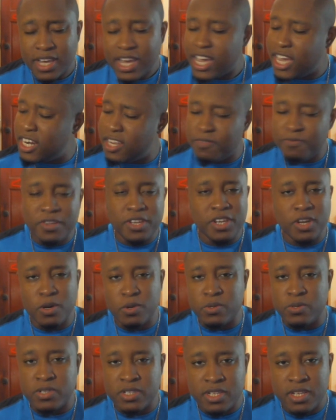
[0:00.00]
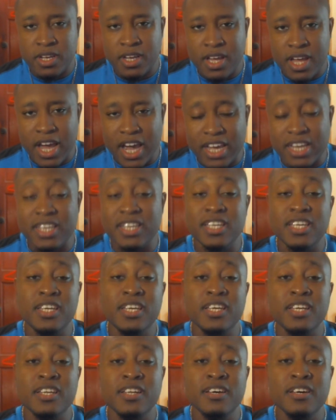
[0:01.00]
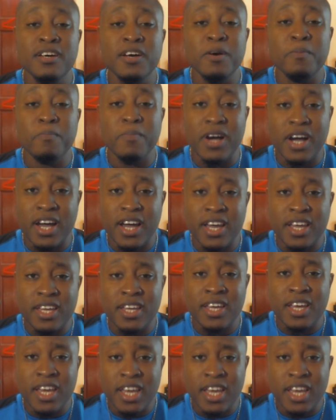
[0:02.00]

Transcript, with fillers: any videos, I need my